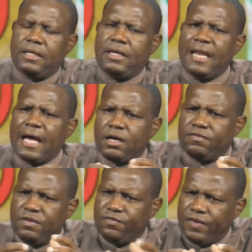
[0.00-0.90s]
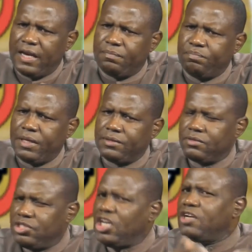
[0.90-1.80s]
lack of
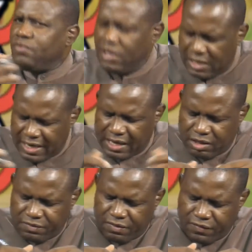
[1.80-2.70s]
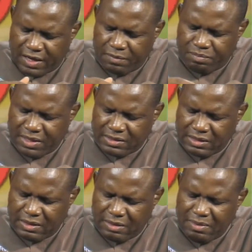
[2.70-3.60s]
development, generally a lack of development
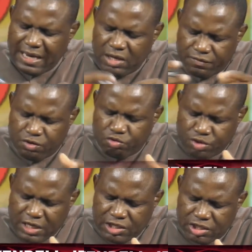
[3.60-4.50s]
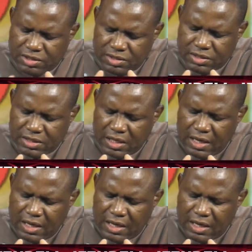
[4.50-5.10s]
in many of the regions.